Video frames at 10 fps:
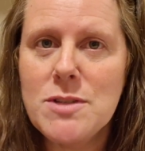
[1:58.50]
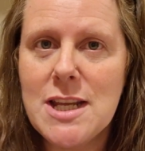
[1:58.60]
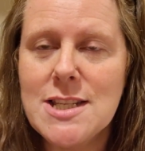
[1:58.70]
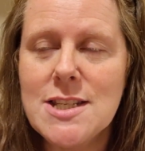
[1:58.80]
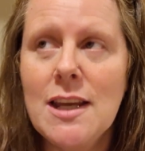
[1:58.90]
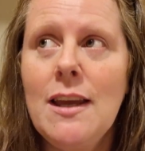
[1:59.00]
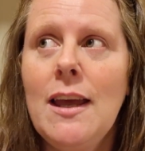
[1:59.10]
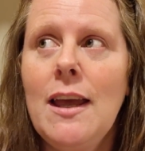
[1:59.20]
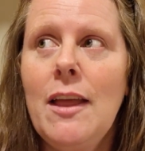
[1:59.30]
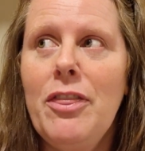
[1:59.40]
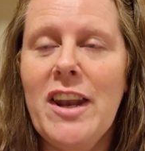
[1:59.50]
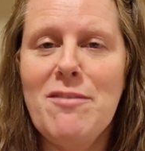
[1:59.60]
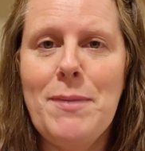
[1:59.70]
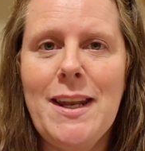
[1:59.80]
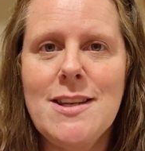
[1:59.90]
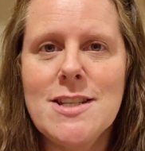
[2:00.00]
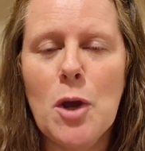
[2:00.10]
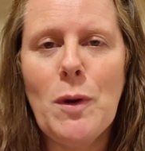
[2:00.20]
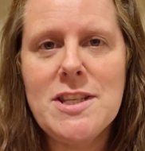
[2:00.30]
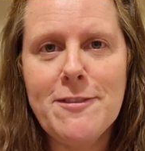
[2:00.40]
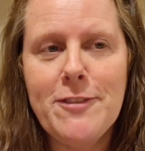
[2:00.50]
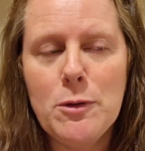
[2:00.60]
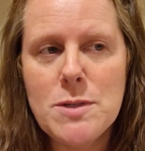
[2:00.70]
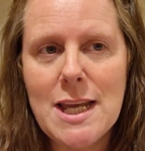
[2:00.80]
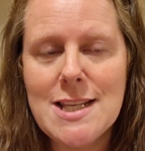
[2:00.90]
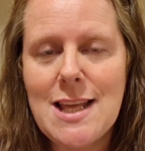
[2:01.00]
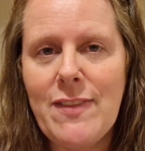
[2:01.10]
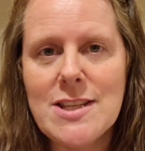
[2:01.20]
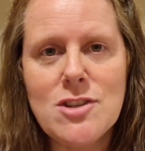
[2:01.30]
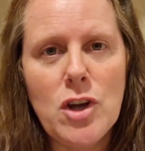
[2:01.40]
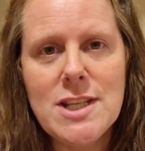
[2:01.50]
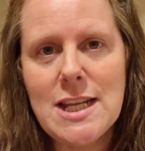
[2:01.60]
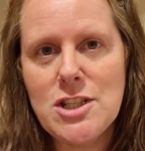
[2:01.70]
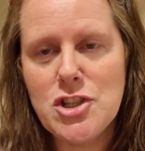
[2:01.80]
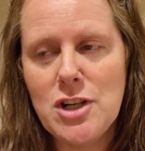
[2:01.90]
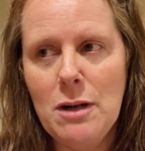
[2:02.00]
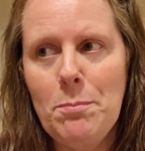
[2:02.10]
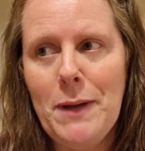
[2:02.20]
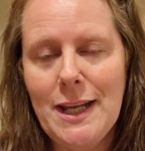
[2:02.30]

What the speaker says: noticed that I've been under quite a few days, and that's not intentional,